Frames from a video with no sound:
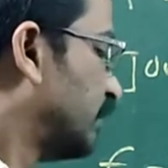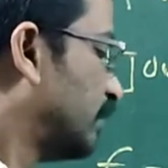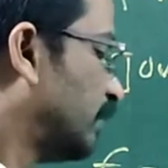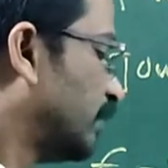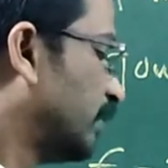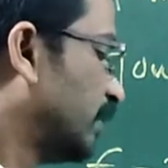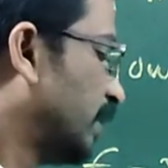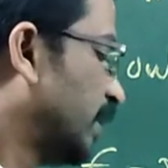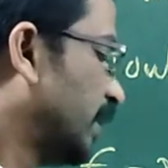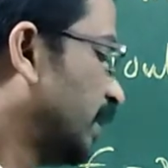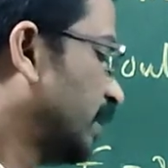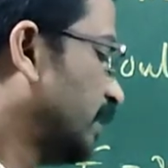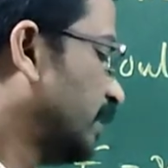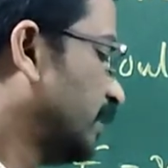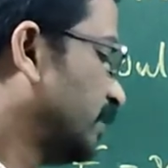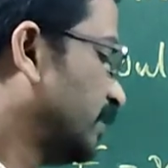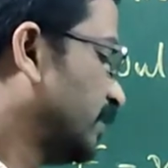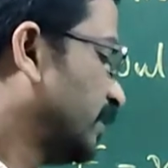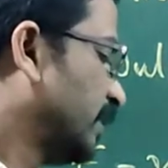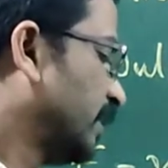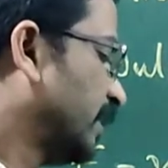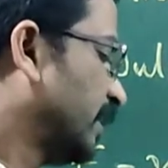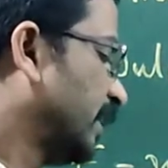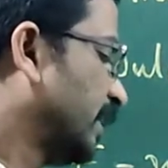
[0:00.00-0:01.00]
Okay,
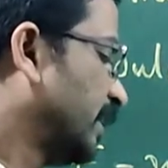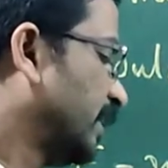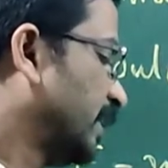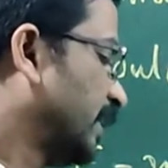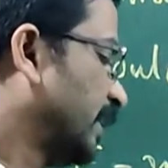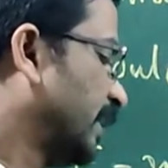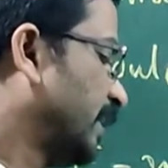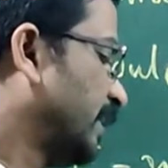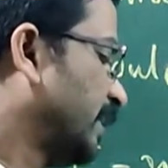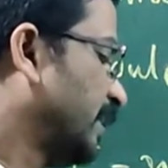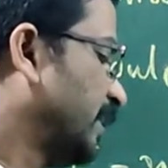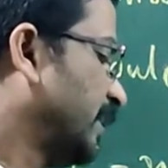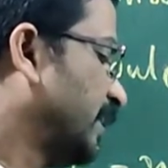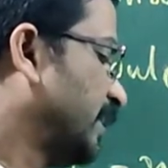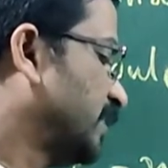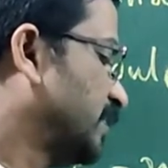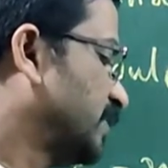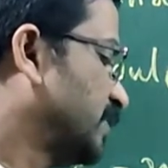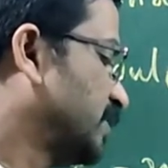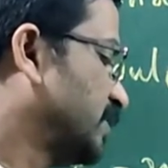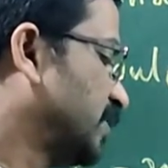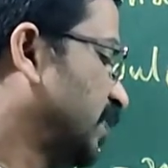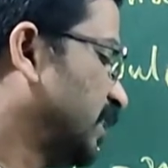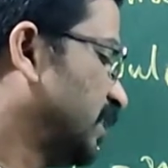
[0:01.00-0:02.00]
you can calculate
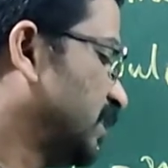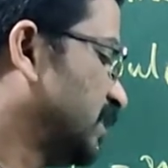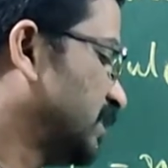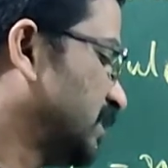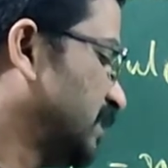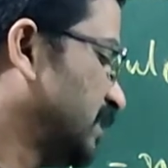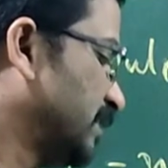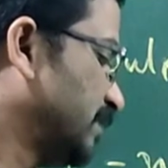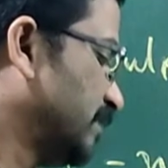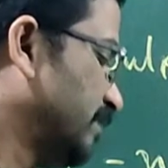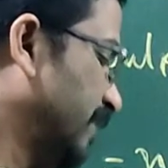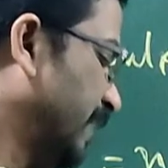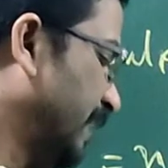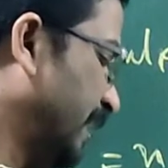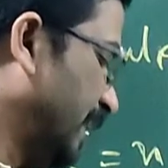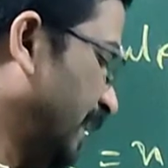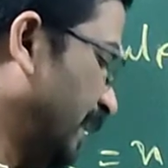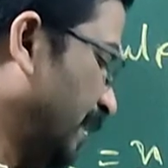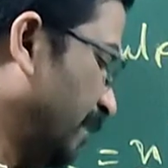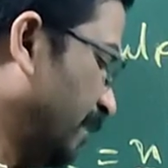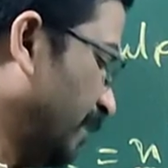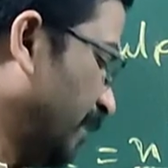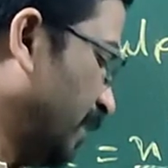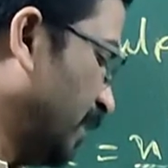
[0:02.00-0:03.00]
h and c by
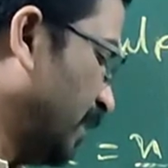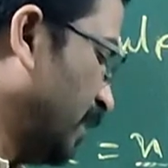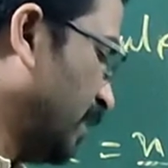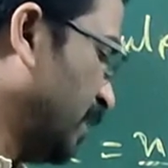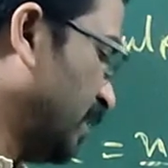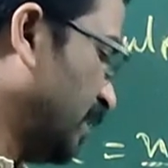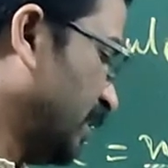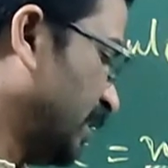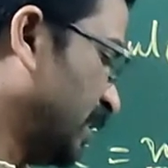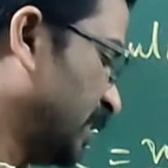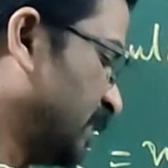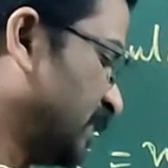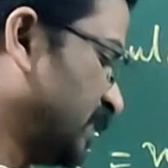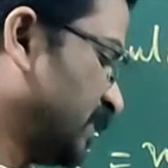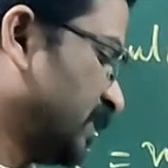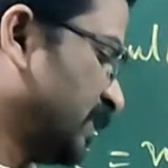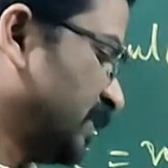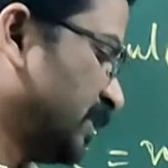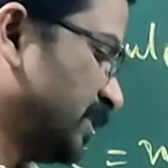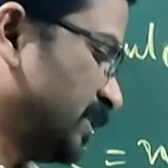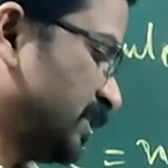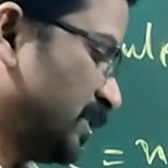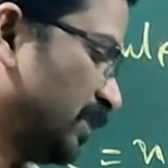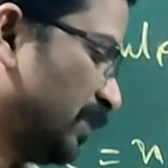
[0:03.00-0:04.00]
lambda. H
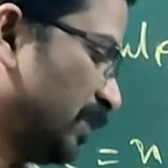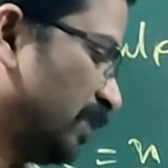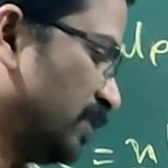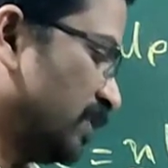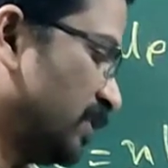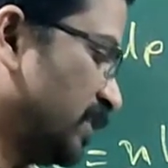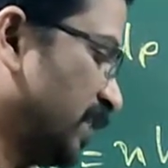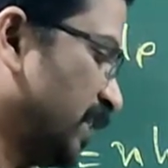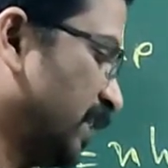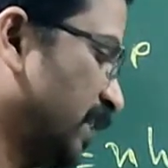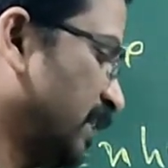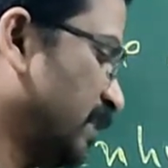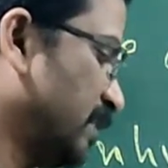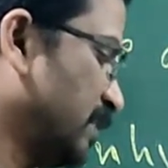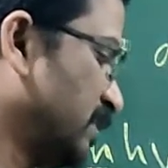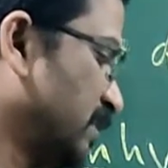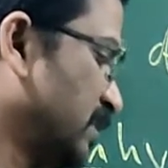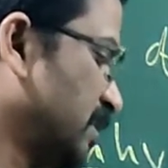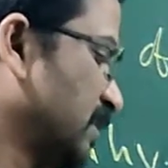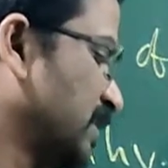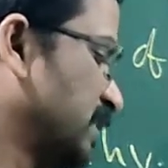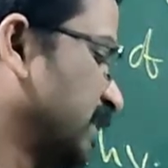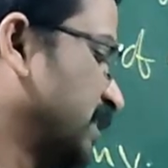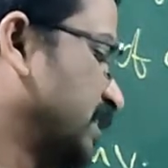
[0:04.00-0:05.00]
is
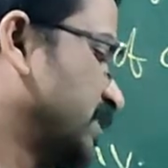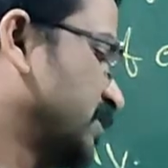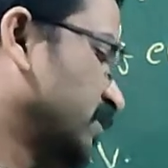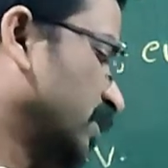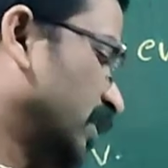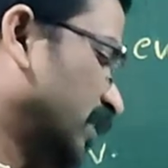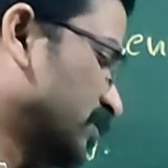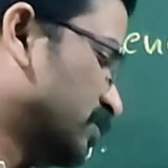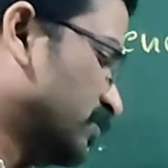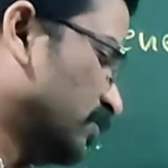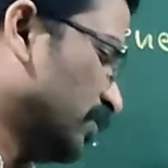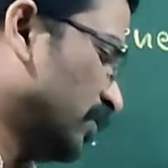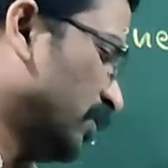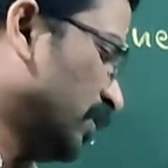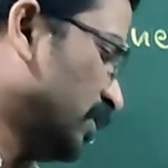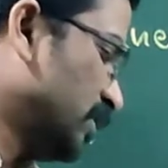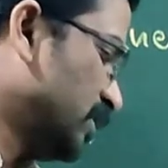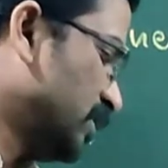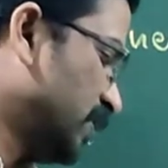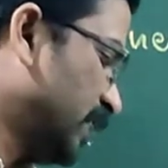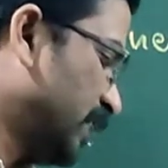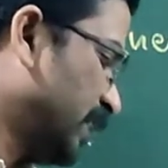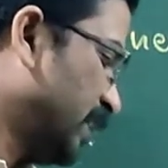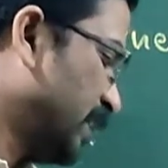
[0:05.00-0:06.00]
constant, c is also
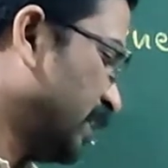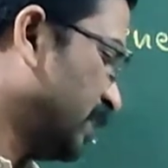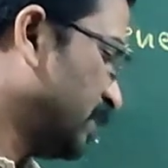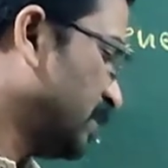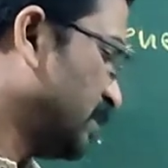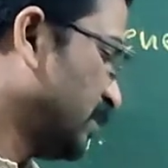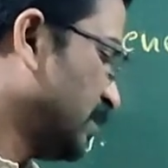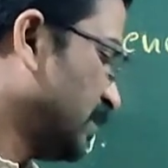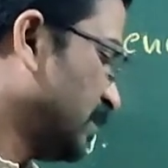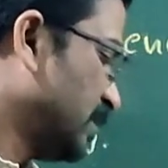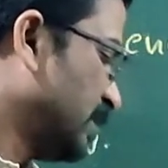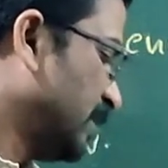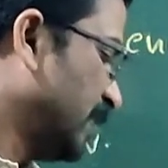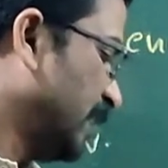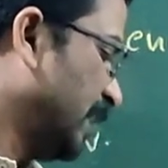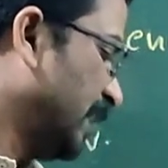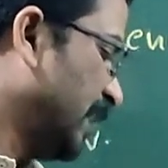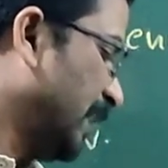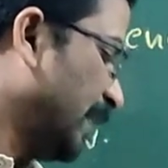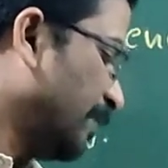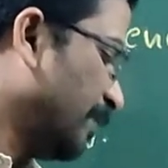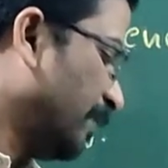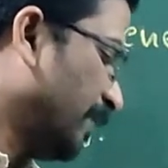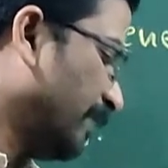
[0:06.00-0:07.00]
constant,
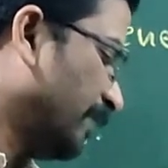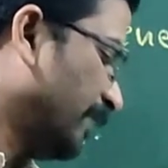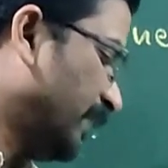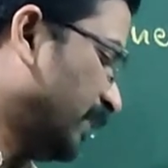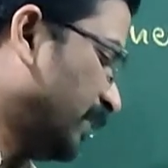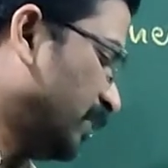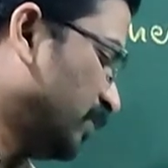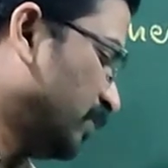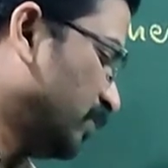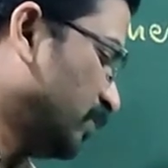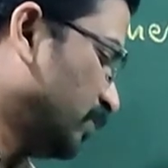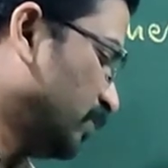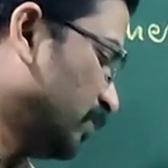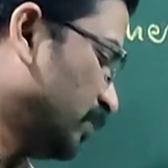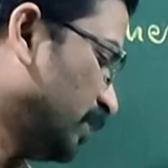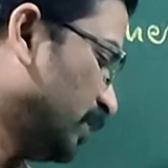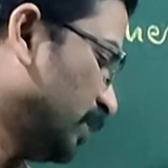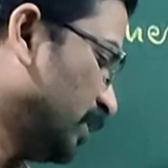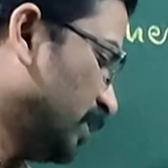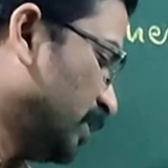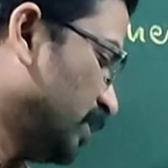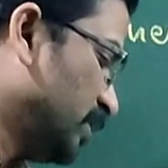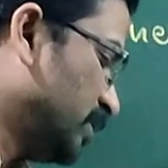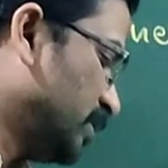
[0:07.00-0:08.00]
then lambda value
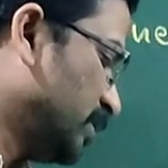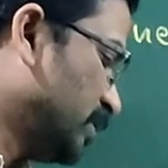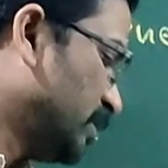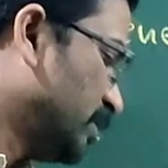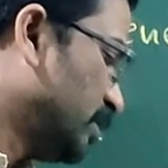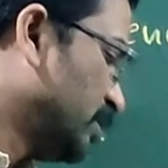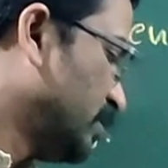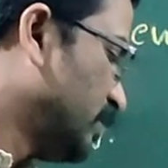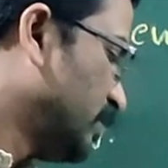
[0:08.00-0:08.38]
is